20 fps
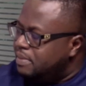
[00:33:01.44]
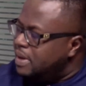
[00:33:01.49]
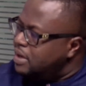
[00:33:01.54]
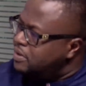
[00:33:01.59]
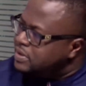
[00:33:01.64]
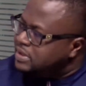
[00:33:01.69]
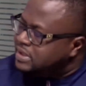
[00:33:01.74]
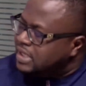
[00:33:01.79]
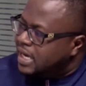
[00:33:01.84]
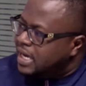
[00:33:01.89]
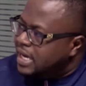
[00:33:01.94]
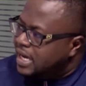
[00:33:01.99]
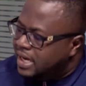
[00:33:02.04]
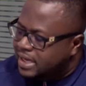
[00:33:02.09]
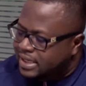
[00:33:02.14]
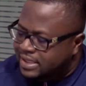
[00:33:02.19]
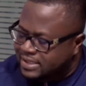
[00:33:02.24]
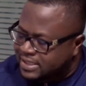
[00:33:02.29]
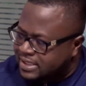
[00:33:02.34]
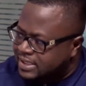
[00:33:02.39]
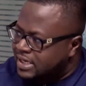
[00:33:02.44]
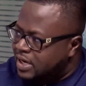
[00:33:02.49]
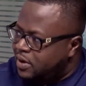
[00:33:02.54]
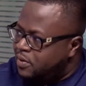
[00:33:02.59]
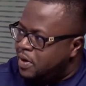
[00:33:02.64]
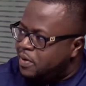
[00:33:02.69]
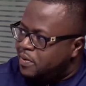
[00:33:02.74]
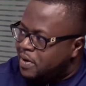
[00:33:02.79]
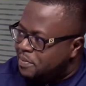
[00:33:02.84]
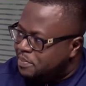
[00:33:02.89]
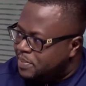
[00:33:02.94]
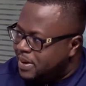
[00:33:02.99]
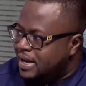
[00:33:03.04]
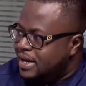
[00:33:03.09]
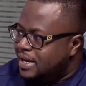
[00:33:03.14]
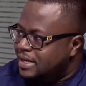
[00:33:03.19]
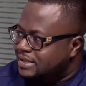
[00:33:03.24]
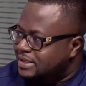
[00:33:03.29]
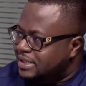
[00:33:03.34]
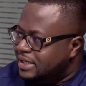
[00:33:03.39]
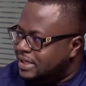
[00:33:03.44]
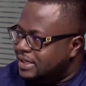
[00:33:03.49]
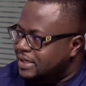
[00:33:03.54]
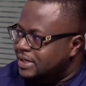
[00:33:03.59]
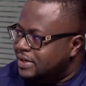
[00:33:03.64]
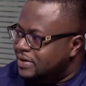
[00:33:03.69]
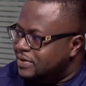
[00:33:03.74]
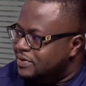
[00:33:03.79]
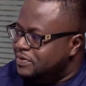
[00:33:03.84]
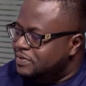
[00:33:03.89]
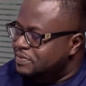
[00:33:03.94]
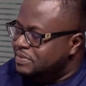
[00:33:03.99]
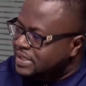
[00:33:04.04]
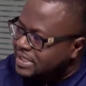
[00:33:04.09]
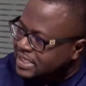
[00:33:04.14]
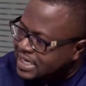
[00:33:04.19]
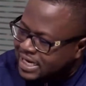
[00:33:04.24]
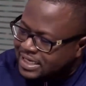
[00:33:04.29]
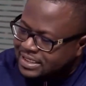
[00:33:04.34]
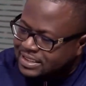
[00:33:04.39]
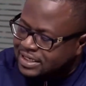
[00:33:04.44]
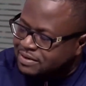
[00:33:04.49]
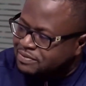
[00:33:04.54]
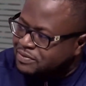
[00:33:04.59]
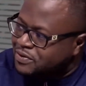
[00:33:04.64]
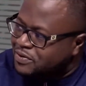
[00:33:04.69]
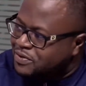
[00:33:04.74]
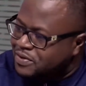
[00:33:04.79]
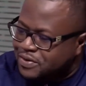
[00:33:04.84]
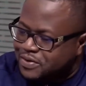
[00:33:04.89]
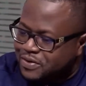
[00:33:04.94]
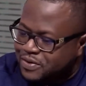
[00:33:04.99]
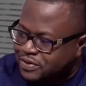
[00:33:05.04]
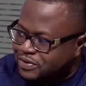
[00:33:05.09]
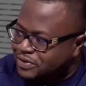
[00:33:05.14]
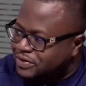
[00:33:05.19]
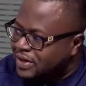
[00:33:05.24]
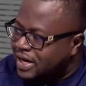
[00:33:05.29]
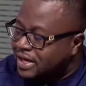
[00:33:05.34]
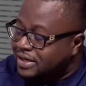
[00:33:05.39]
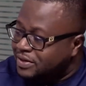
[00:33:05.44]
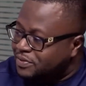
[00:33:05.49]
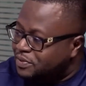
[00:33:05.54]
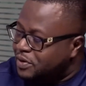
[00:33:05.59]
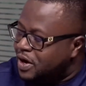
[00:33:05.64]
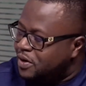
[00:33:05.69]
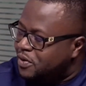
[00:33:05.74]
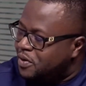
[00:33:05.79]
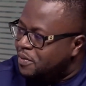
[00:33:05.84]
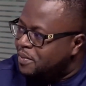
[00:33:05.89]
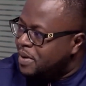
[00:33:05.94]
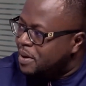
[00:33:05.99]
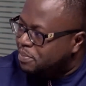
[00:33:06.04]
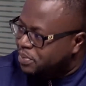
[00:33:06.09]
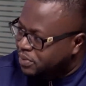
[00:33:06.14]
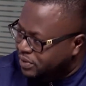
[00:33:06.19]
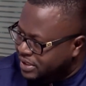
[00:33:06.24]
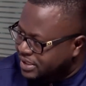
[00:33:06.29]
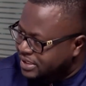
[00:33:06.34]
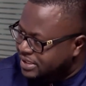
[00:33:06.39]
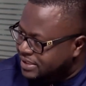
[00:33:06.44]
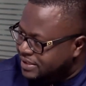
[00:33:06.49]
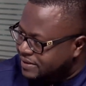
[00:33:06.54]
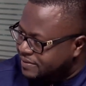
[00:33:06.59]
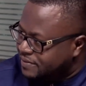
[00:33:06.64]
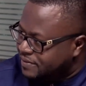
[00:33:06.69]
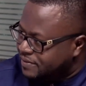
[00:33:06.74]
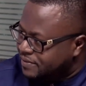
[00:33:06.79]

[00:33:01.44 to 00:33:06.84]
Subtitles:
But I want to say, then you want to pass it. Obidi asamo court. I come up police.